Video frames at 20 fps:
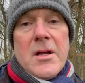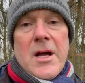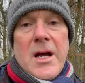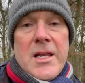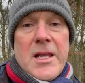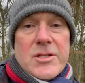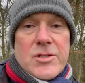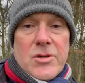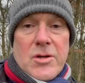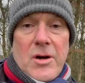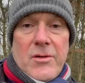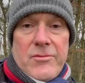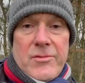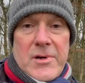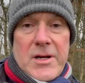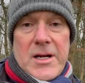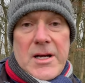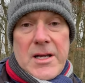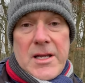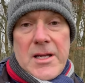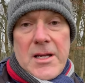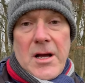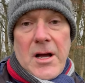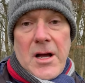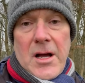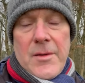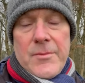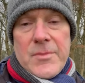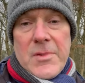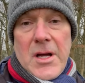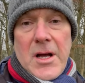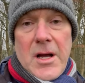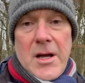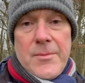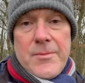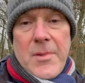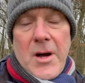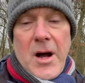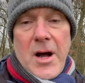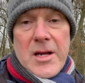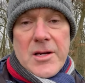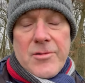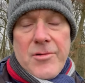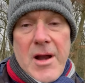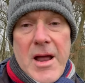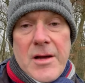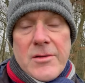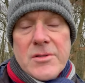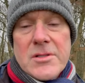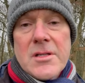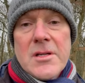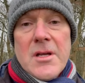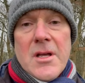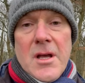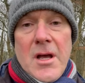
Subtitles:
unless you've got really high ground.